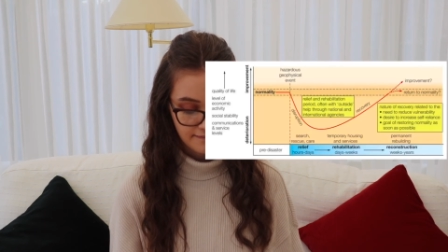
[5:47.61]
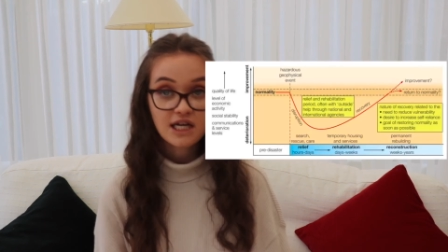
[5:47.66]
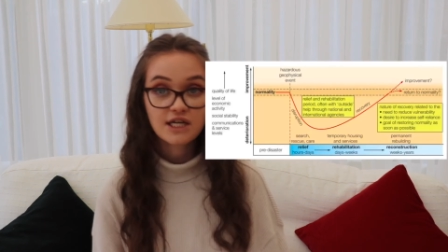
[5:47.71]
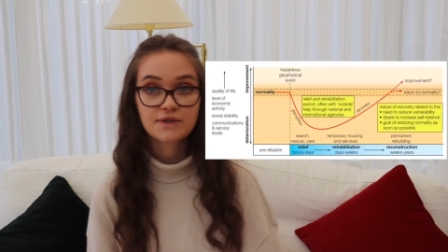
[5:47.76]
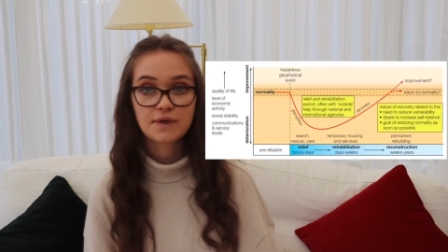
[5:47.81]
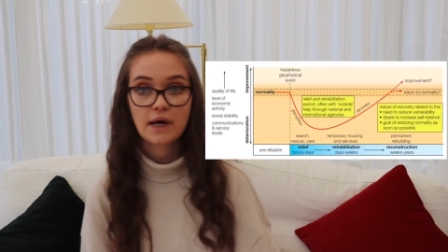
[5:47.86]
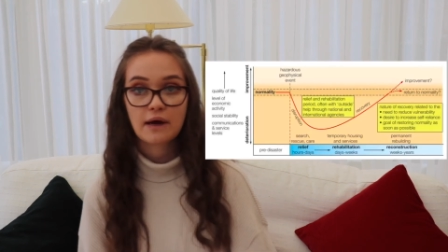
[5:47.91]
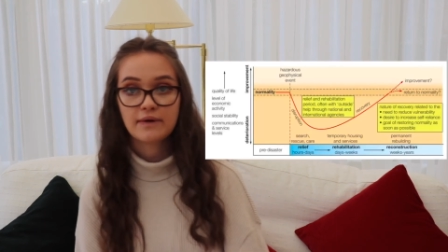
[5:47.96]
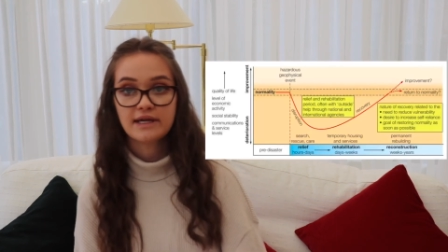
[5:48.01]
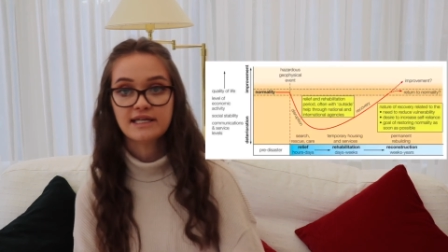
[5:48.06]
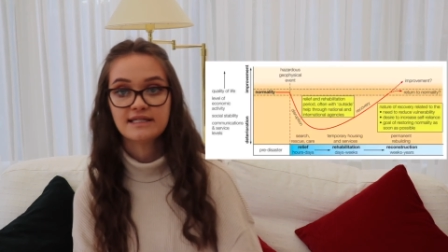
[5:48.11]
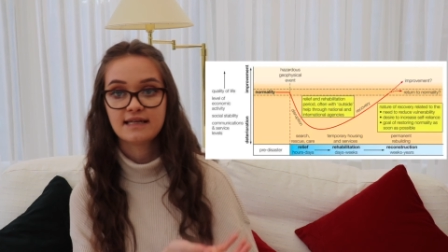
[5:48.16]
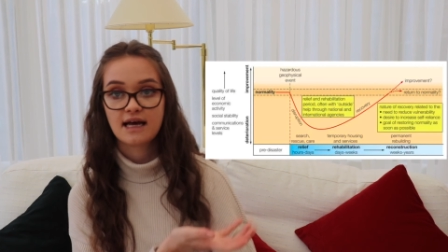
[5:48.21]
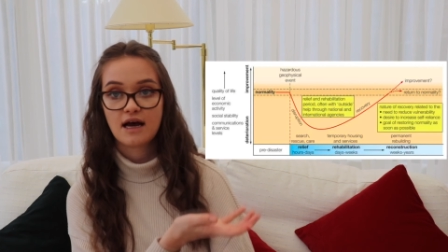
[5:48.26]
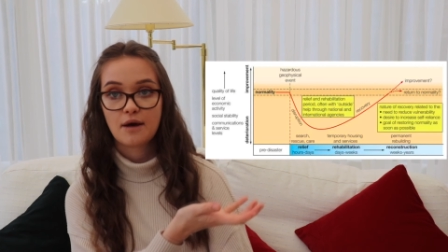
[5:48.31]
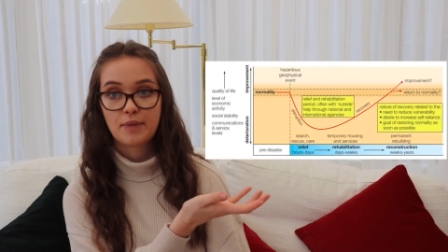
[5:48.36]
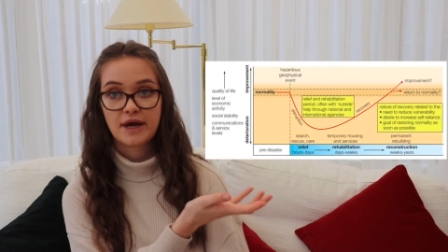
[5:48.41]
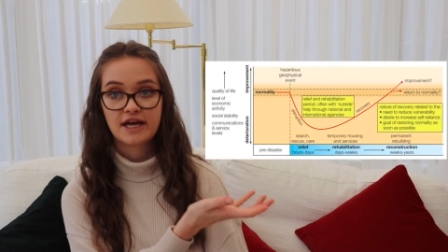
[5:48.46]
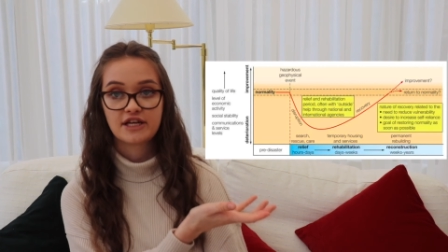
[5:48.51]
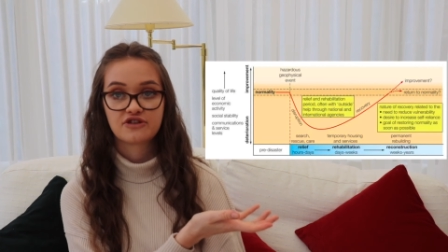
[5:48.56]
So I will insert
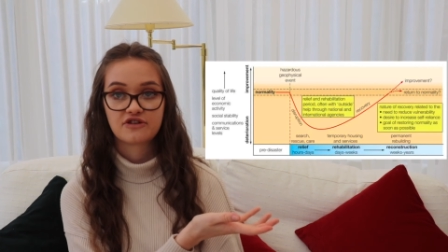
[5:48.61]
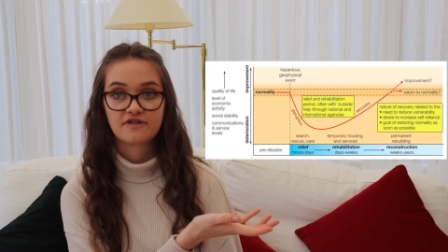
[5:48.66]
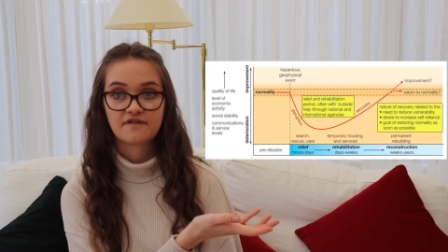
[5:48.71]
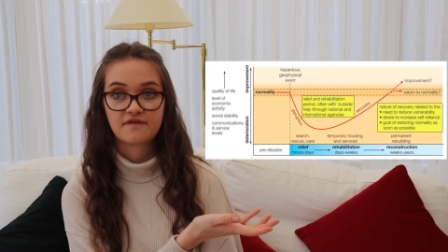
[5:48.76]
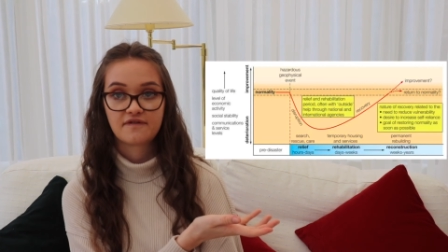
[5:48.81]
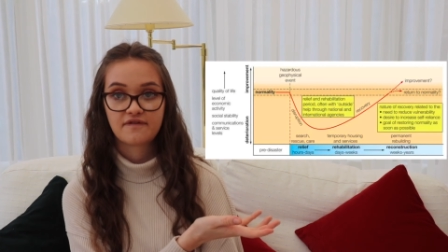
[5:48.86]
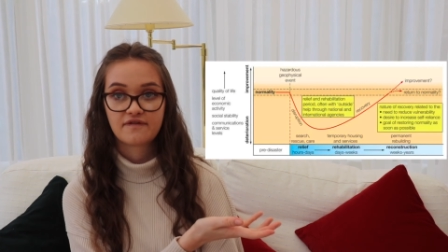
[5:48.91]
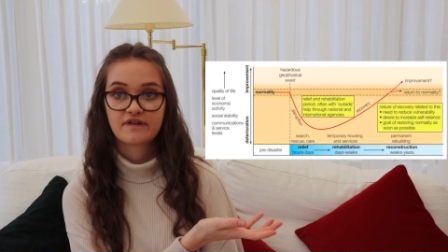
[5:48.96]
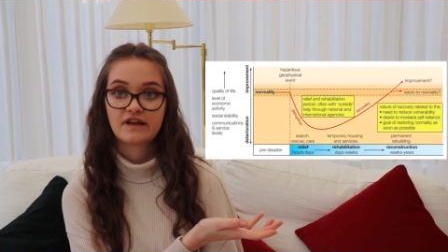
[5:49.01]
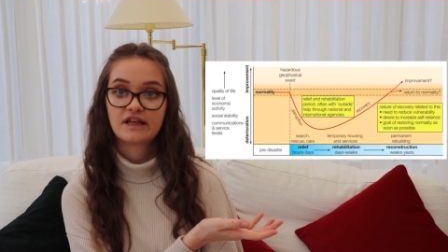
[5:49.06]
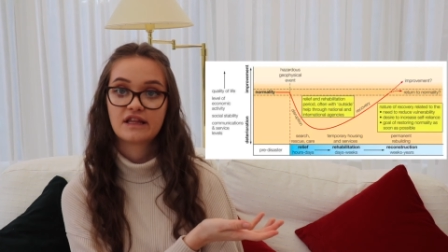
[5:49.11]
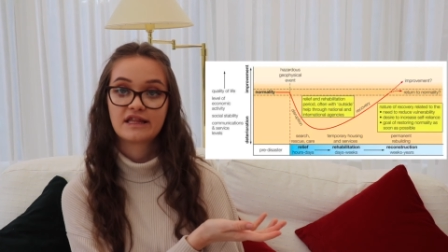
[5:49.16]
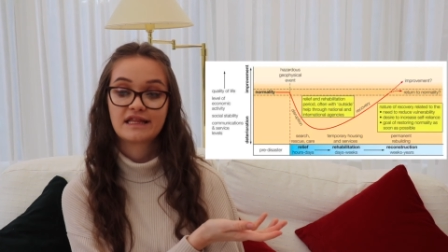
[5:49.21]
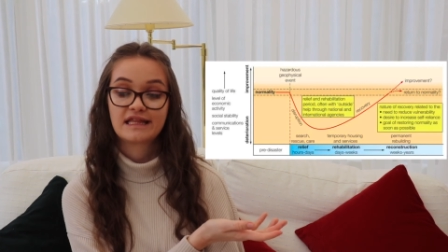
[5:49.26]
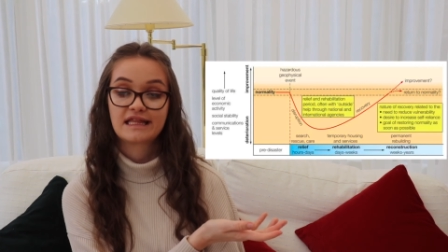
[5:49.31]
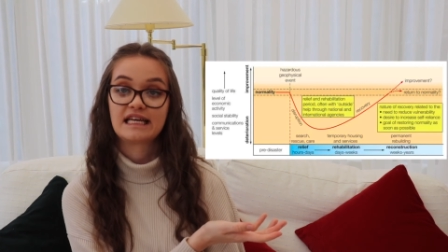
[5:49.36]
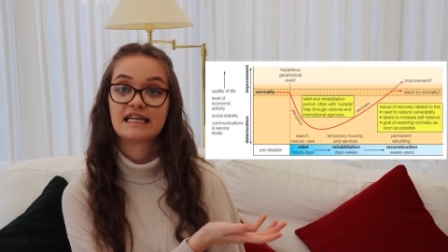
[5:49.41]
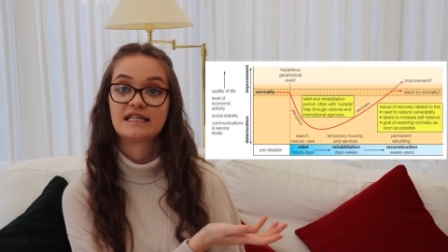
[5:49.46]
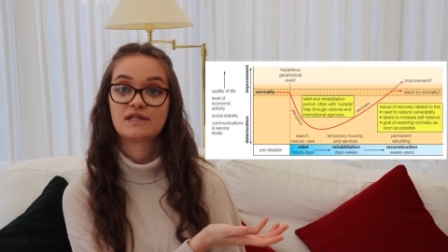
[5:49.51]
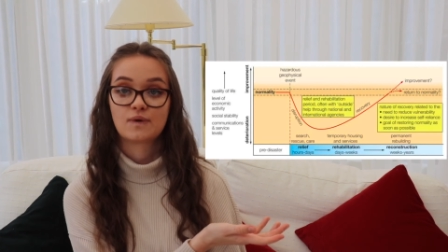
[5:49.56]
a picture of
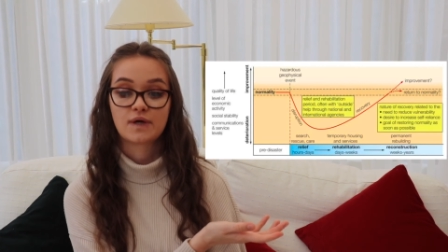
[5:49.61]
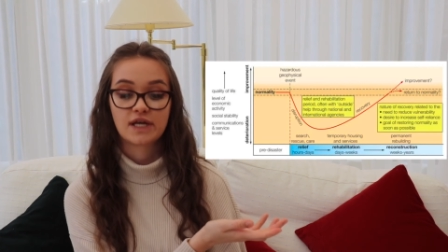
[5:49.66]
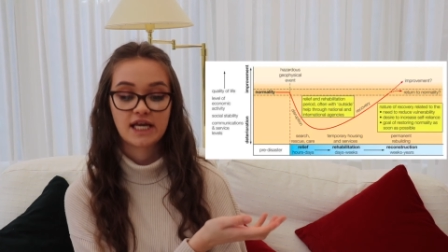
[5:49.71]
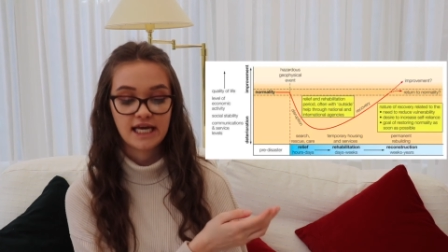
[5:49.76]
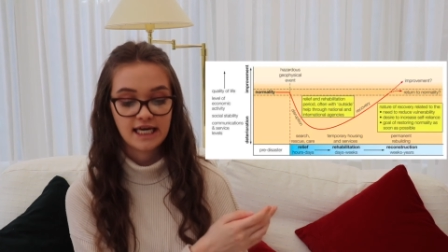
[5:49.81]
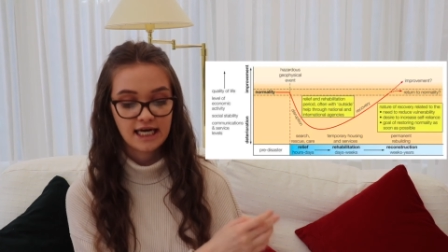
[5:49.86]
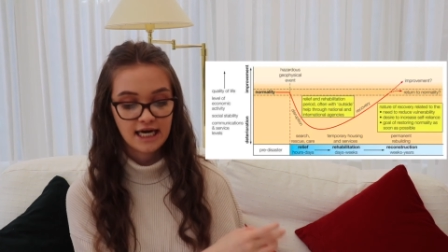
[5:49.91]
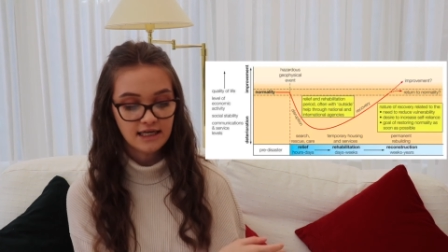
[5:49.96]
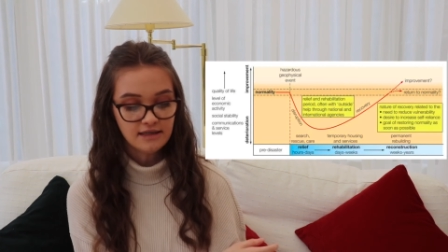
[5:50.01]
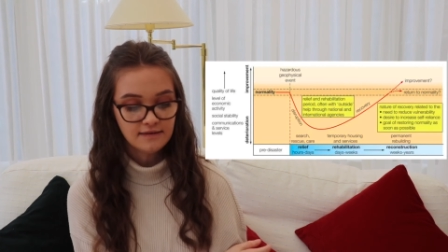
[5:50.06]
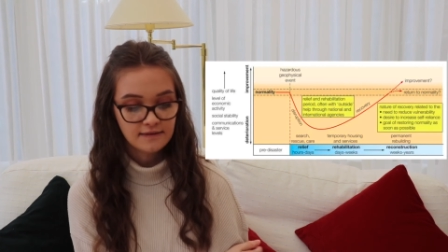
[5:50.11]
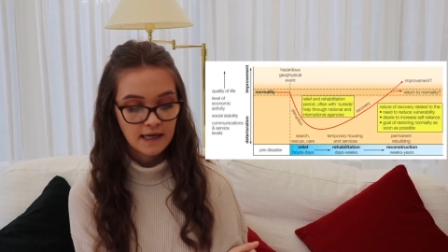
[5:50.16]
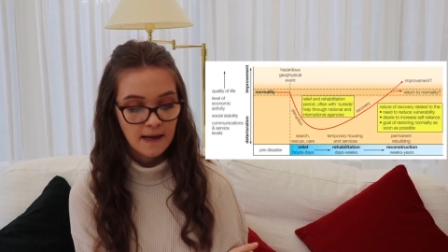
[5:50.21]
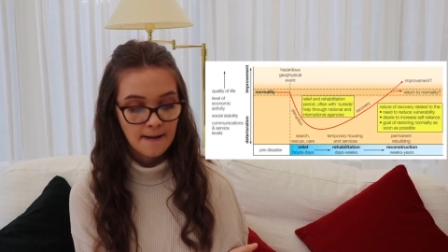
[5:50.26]
this one here.